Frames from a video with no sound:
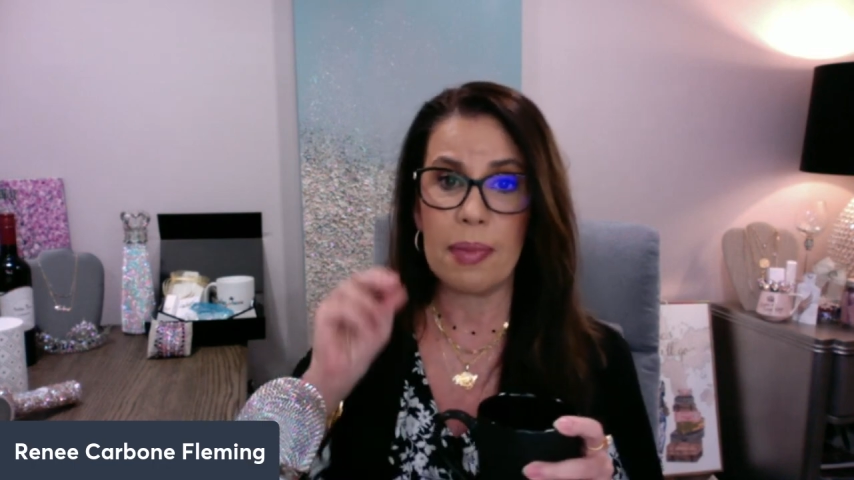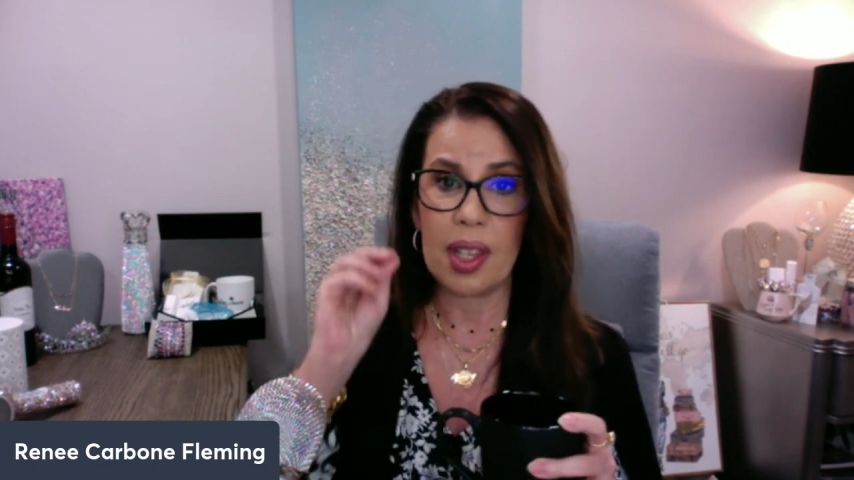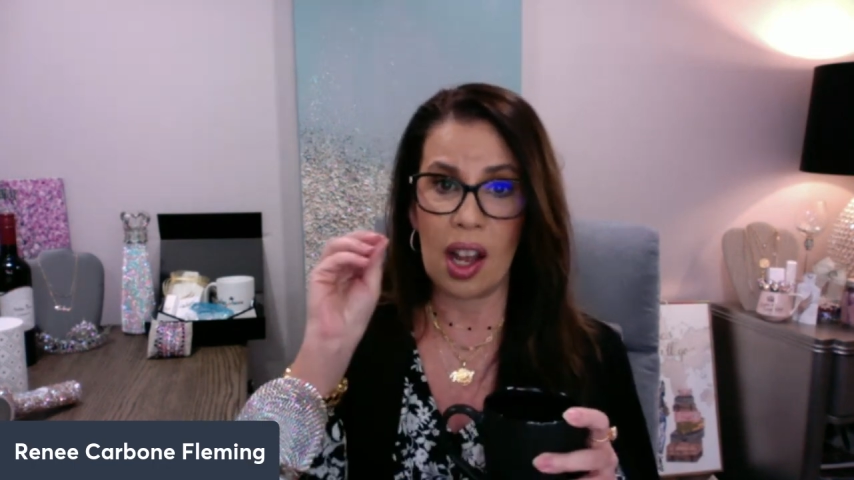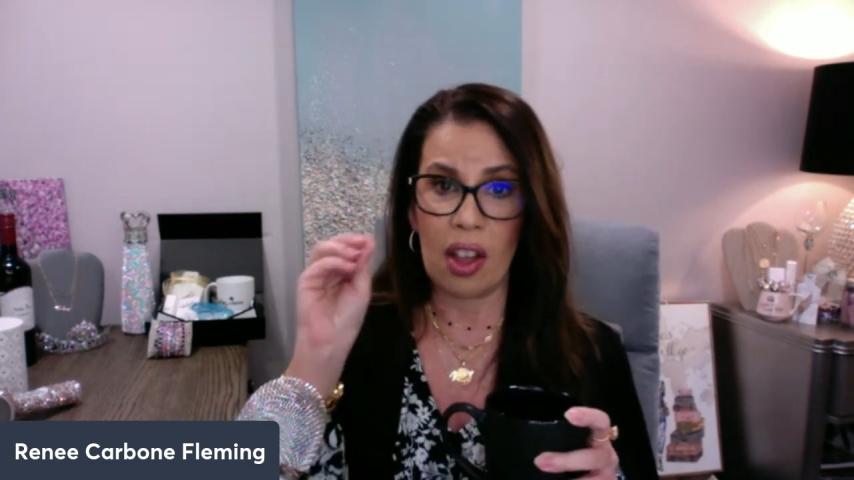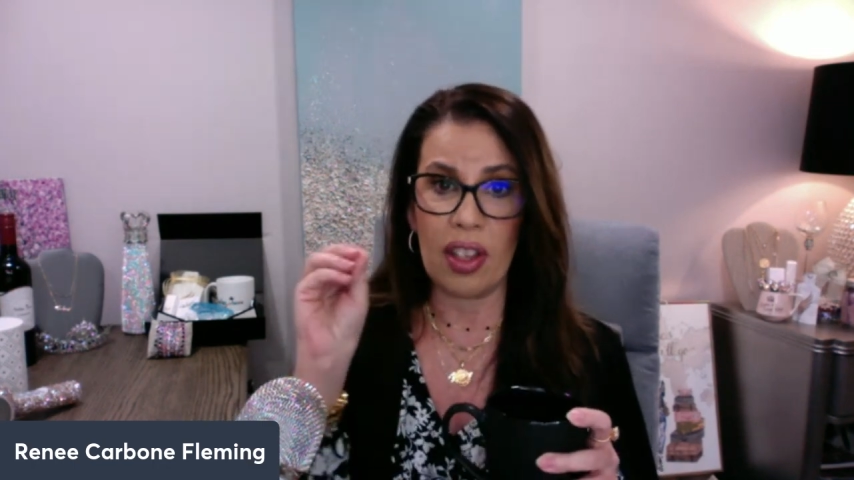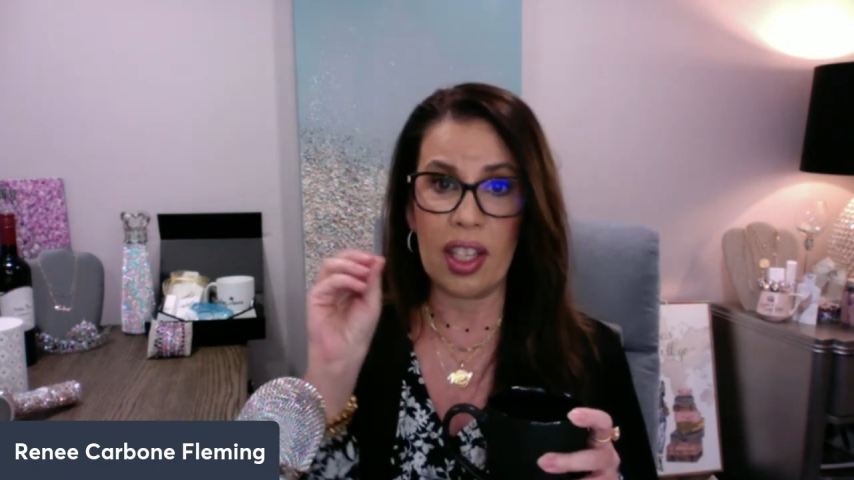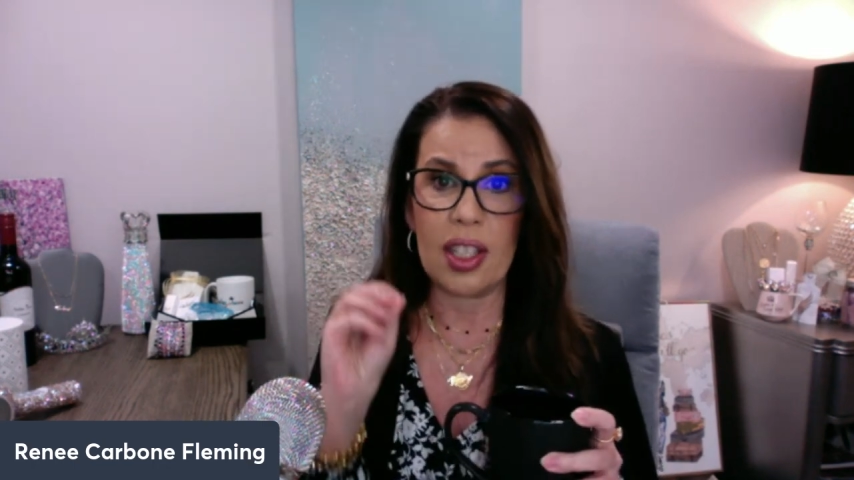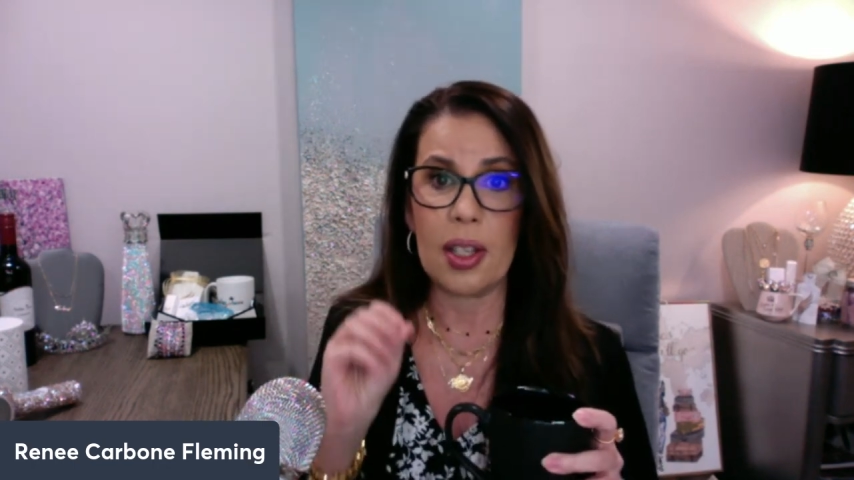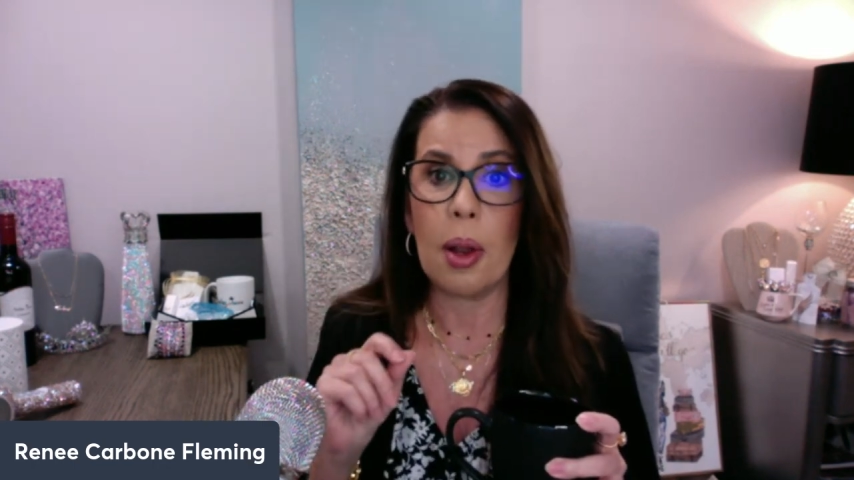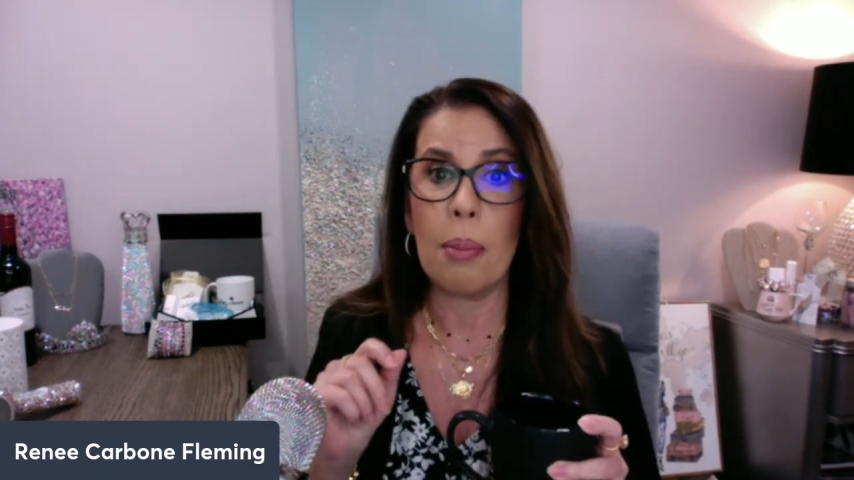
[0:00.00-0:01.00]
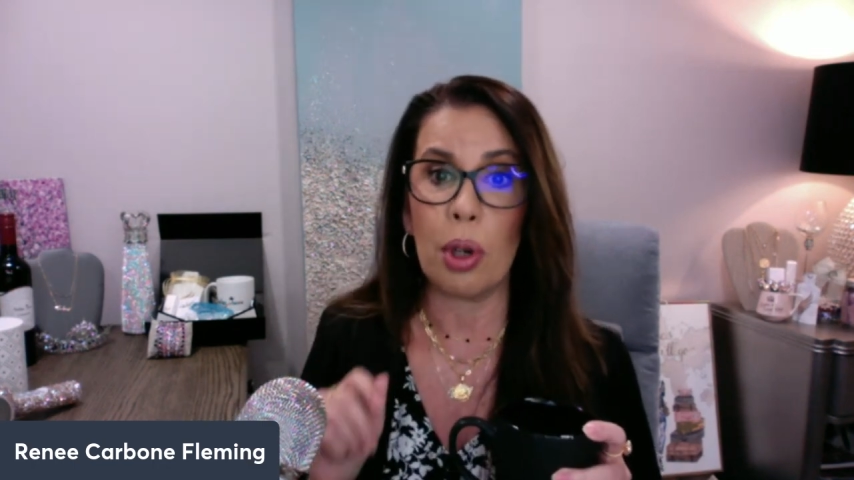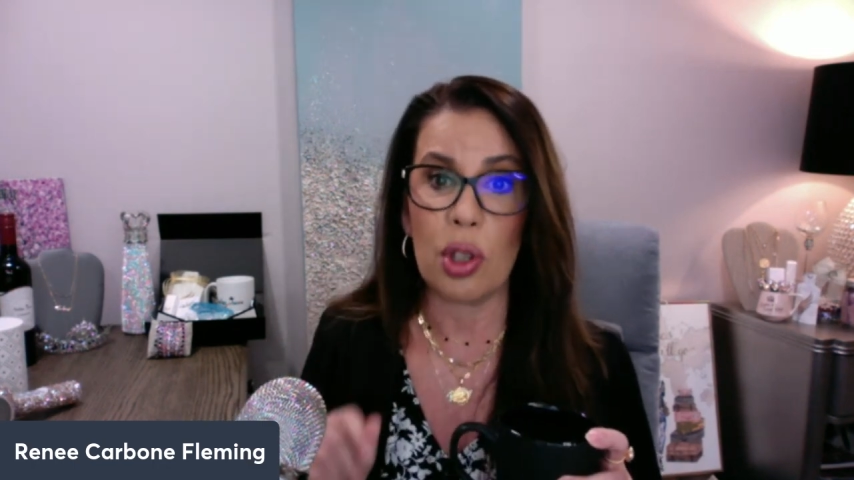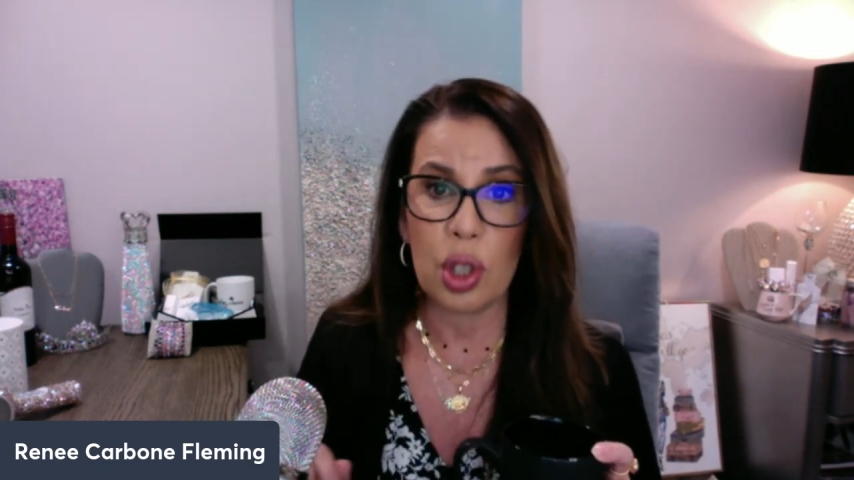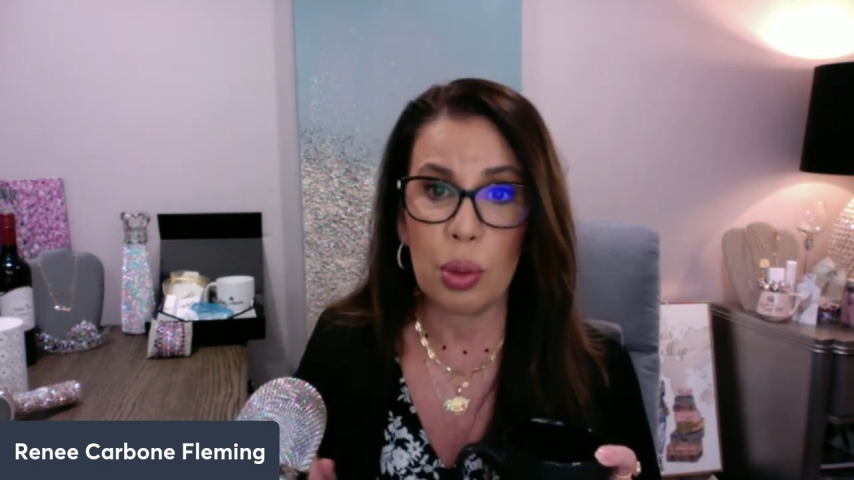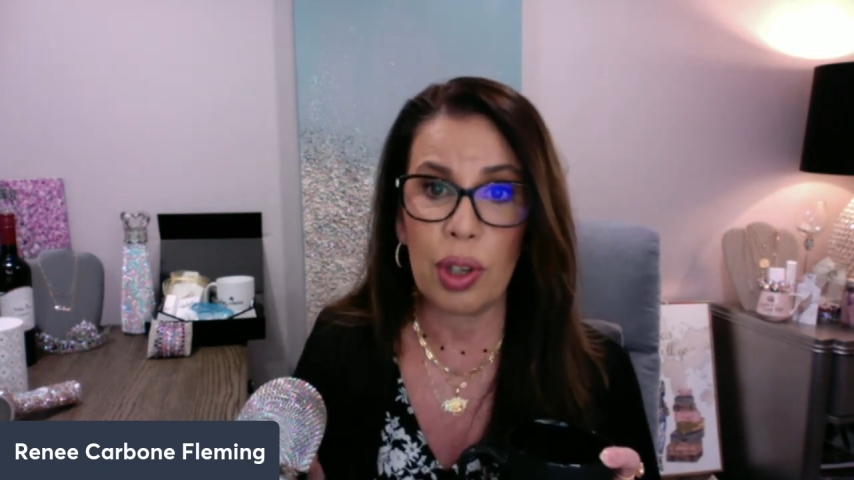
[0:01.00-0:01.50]
are these:
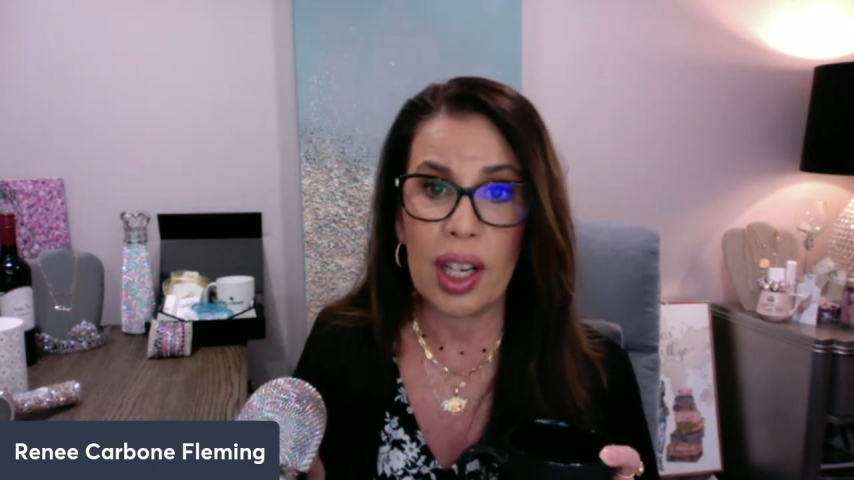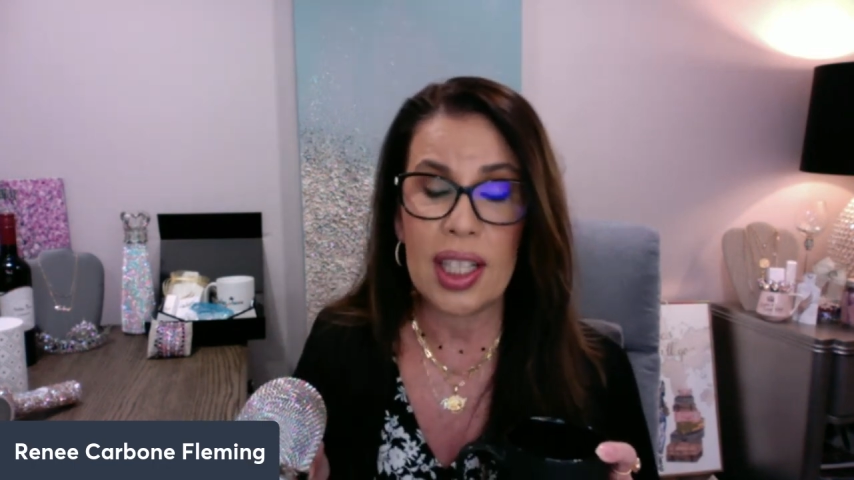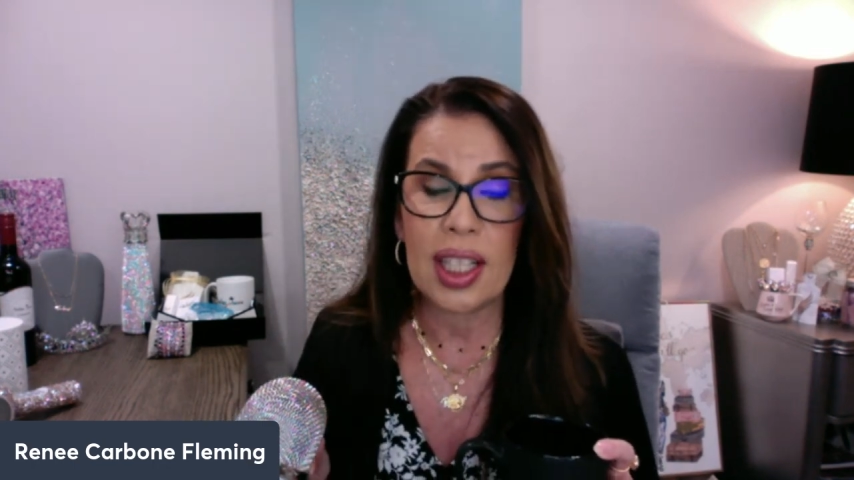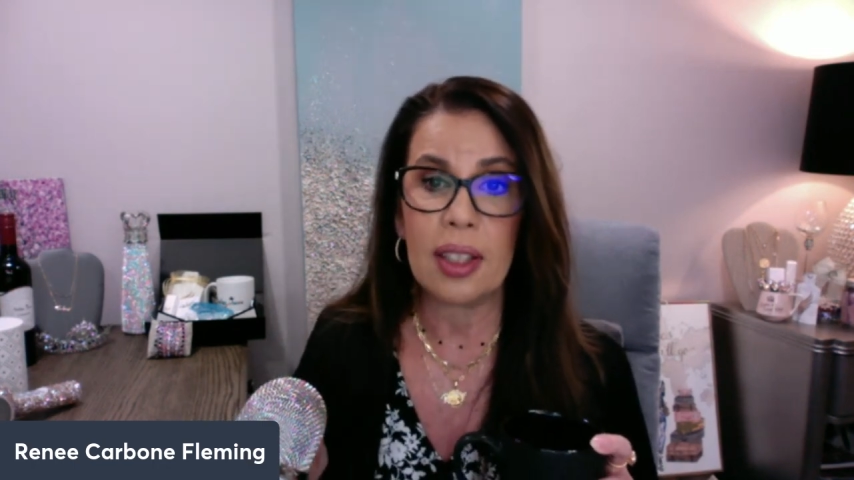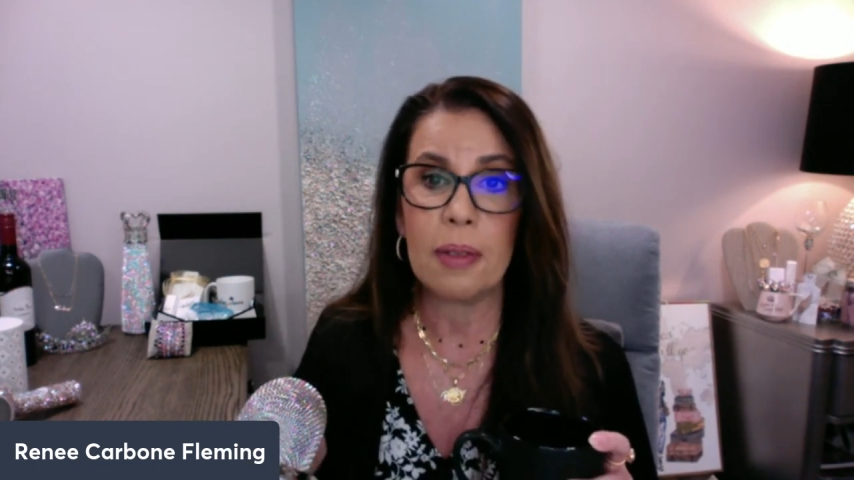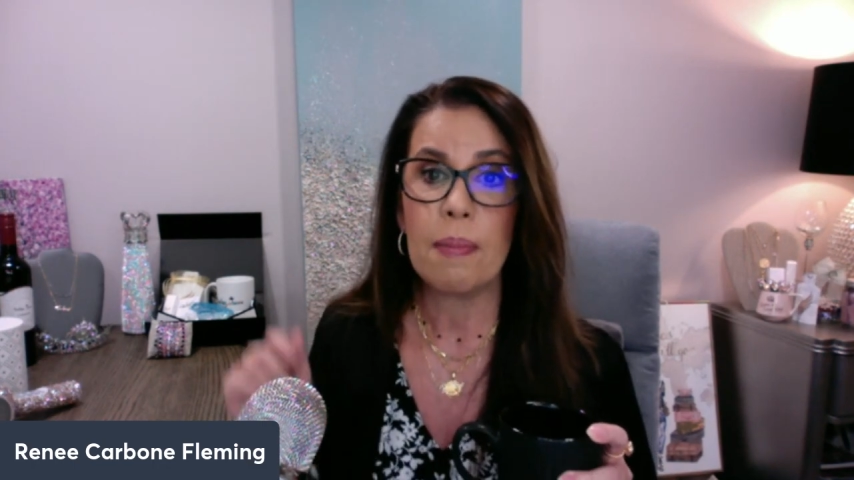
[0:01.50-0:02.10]
personal branding,